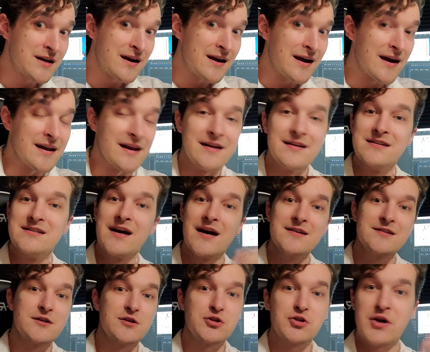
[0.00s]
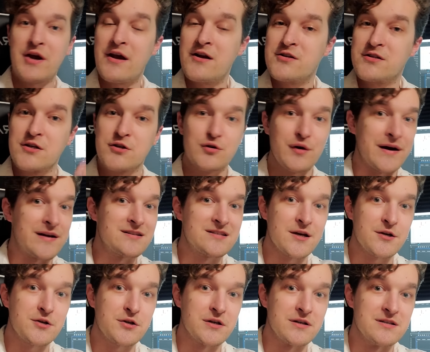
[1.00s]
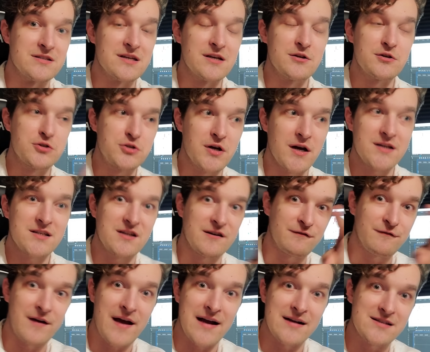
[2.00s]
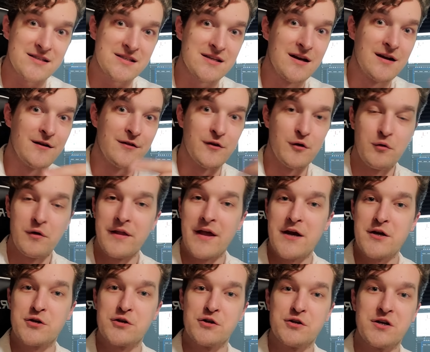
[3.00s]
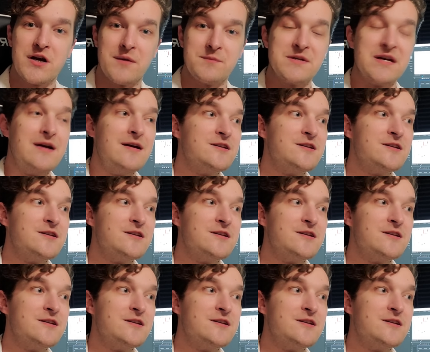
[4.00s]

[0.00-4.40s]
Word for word: and it doesn't change the transitions, it just affects the relationships.